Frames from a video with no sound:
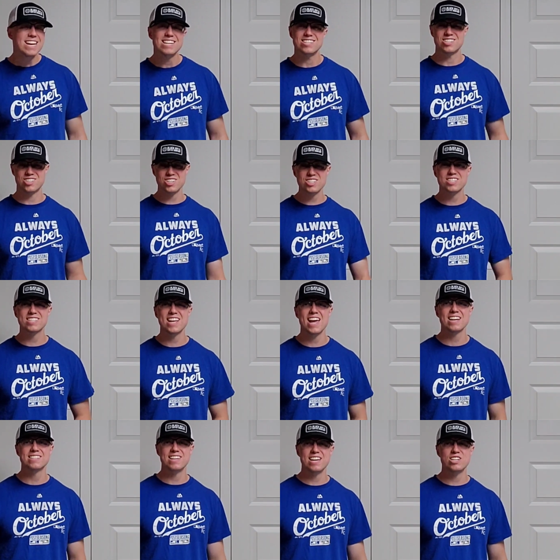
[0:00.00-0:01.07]
It's just
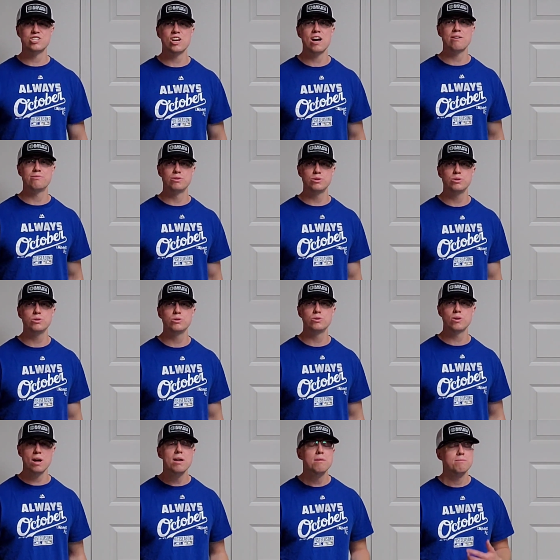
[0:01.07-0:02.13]
like deja
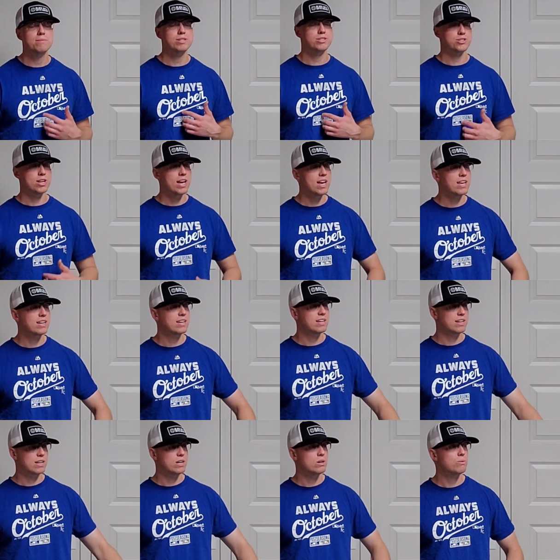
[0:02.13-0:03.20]
vu me standing
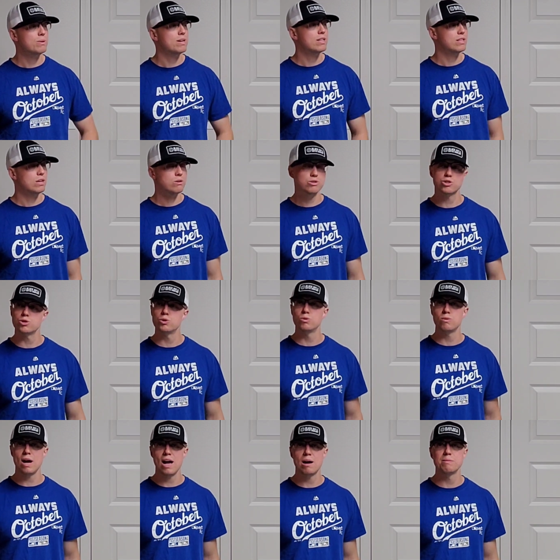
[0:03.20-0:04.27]
here with you,
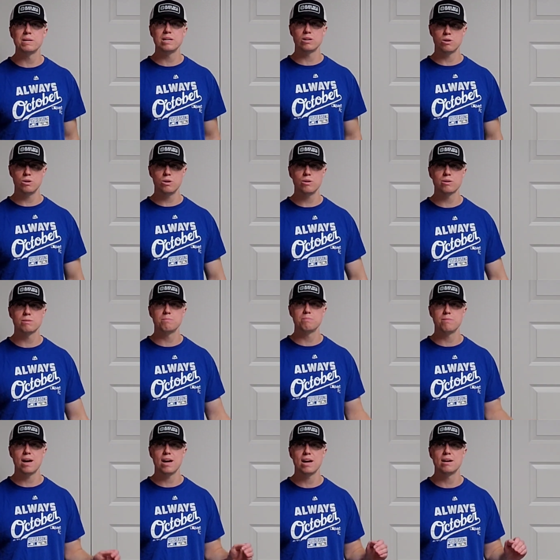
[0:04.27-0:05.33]
so I'll be holding
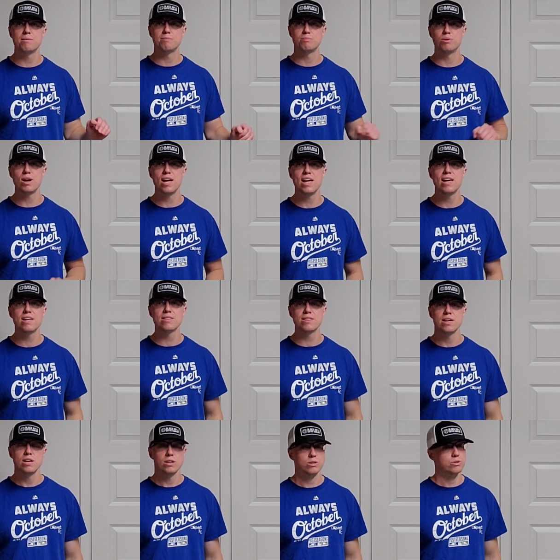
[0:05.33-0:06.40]
my breath.
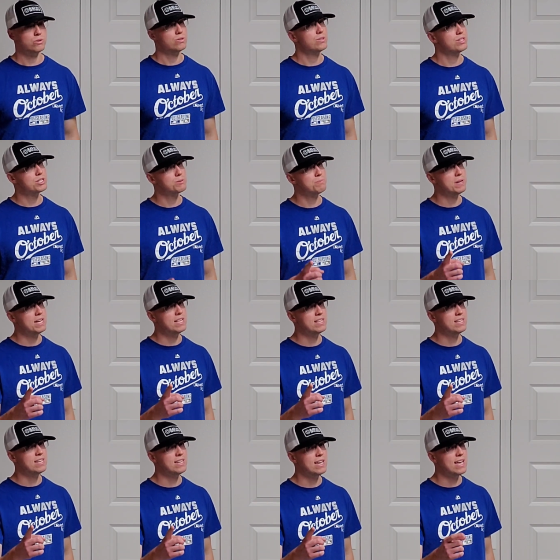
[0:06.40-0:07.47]
Could this be
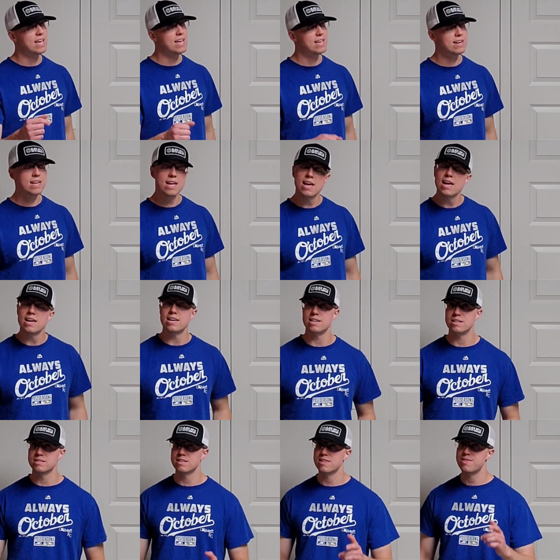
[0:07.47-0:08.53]
the end?
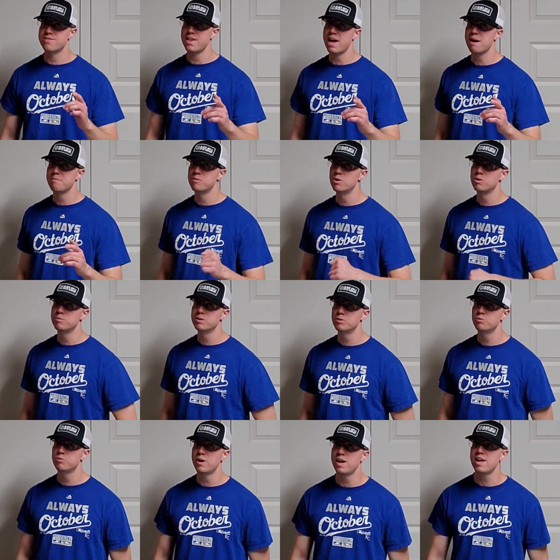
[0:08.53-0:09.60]
Is it that
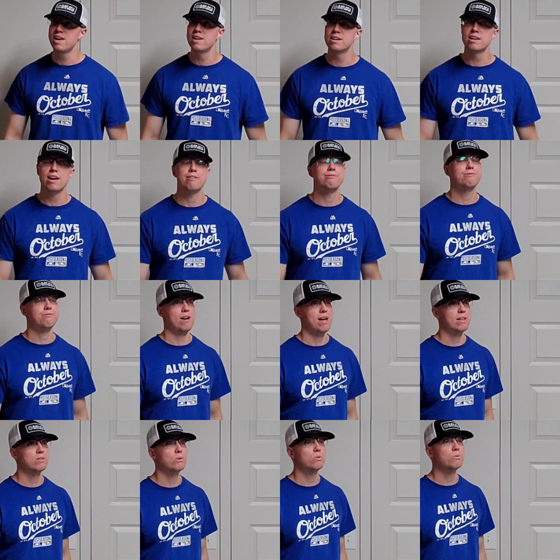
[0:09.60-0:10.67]
moment when I
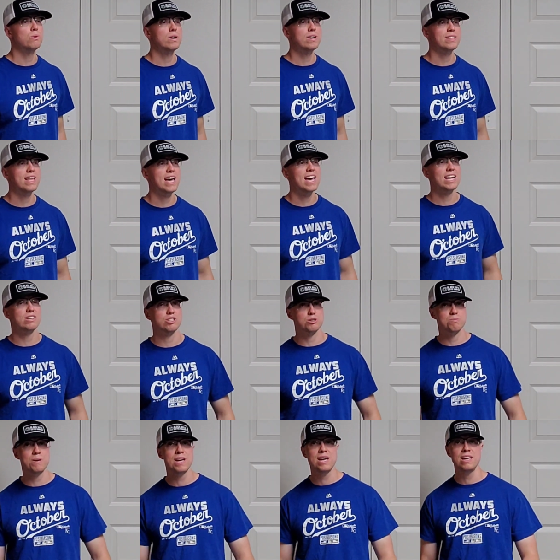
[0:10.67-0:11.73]
find the one that I'll
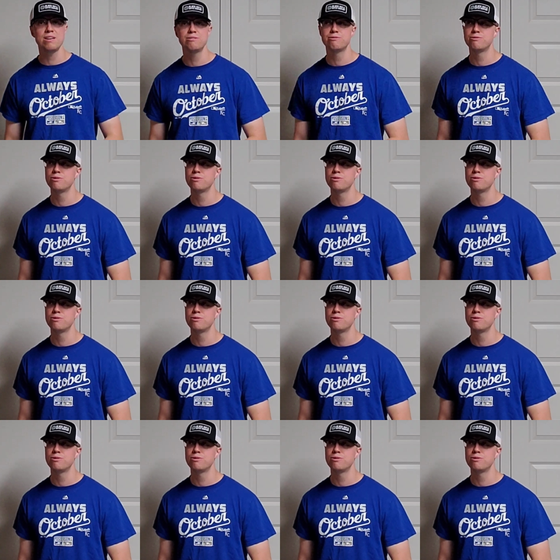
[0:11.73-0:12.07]
spend